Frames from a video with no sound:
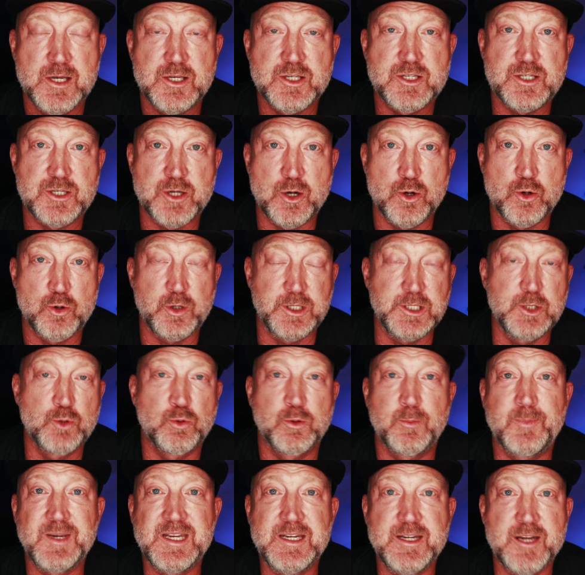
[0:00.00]
so you
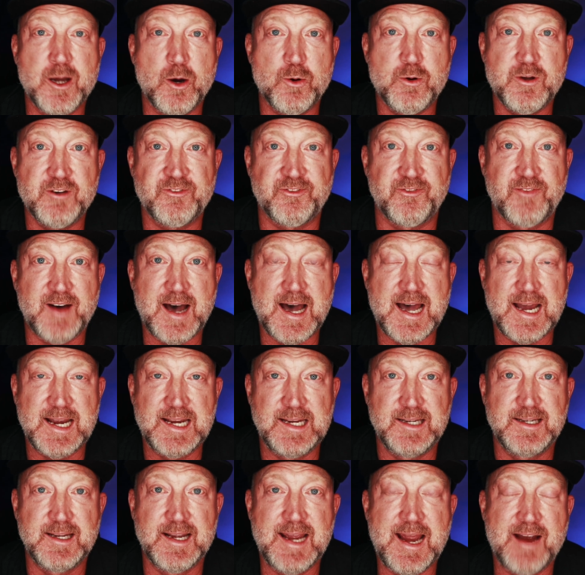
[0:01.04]
will be
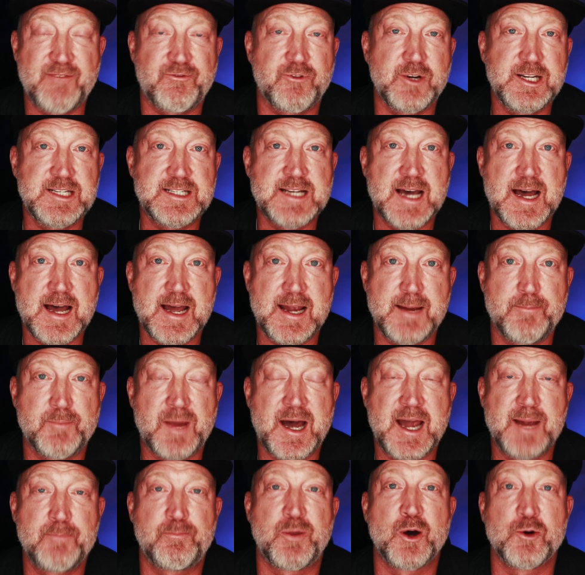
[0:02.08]
notified every time
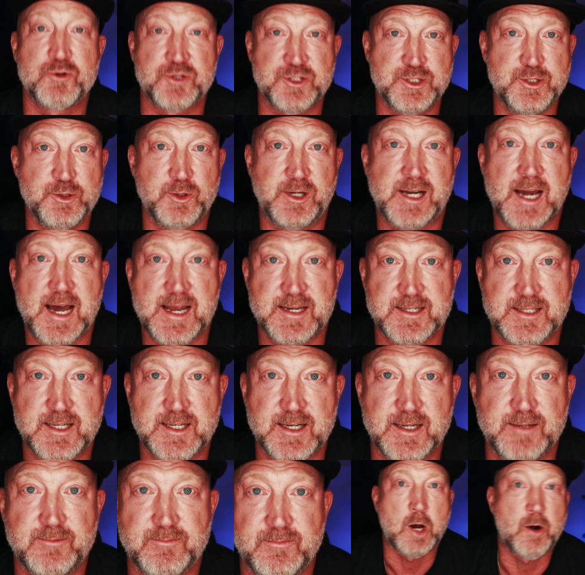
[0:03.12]
I post new
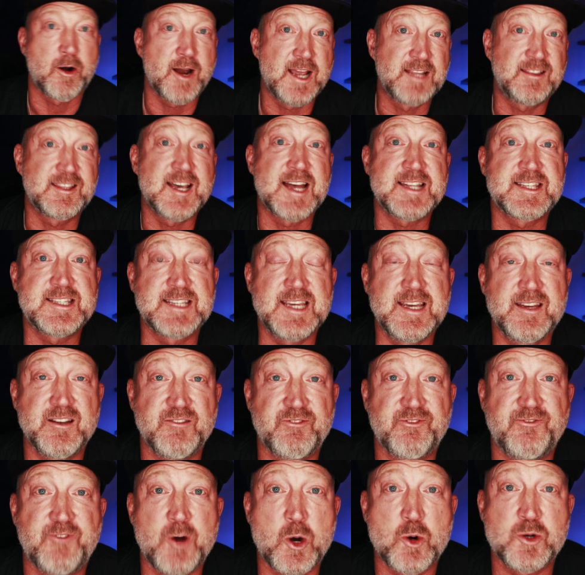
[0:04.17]
content. All right, that's it,
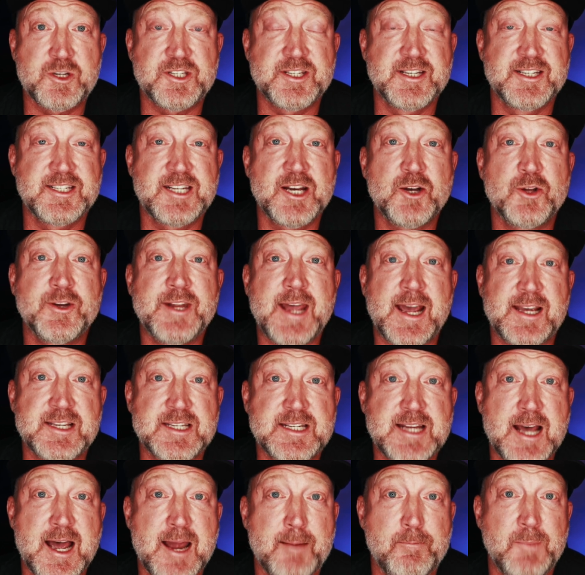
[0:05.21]
folks. Until next
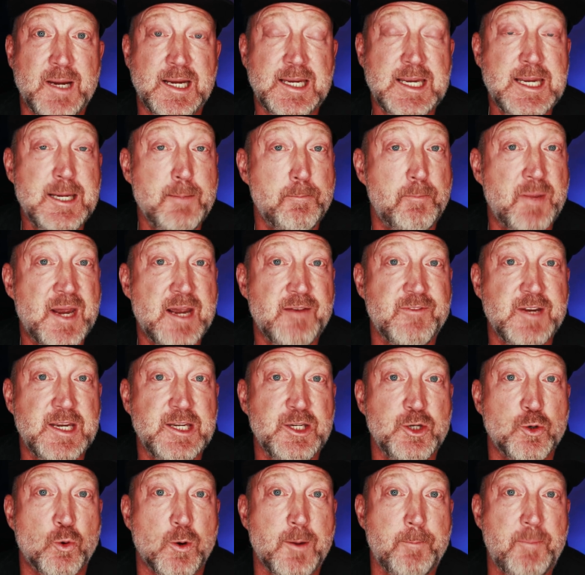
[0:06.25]
time, keep paving
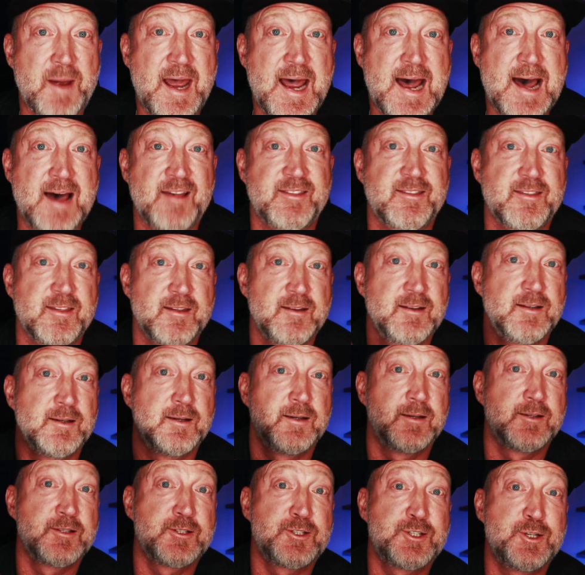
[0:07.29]
your path
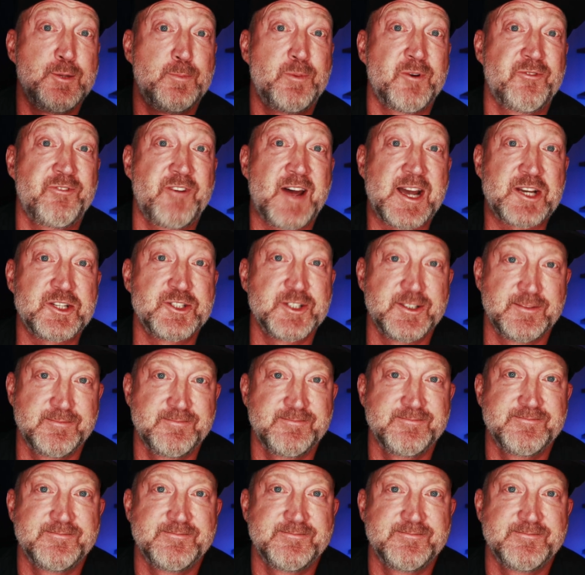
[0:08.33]
to perfection.